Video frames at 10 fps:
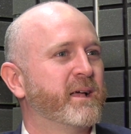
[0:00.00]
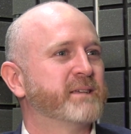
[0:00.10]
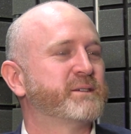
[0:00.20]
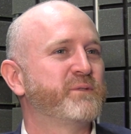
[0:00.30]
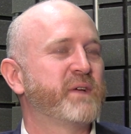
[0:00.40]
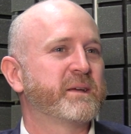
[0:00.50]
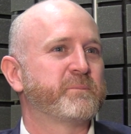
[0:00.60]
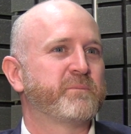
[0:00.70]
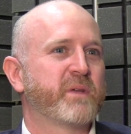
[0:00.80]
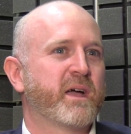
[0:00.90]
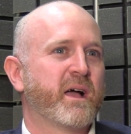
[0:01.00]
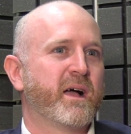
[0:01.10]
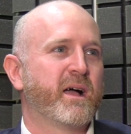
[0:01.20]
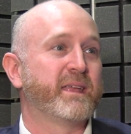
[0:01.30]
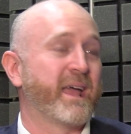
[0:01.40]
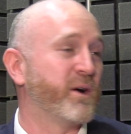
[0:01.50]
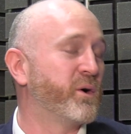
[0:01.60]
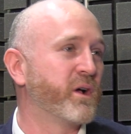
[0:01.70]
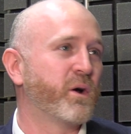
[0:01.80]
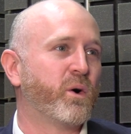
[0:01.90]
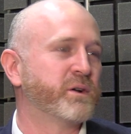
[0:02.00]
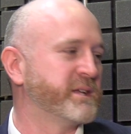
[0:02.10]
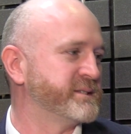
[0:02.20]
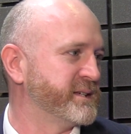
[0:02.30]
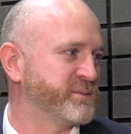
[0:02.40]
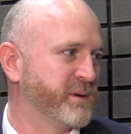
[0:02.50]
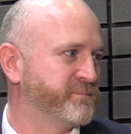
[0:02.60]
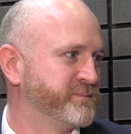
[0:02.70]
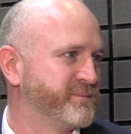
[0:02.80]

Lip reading: So I think, audience is one.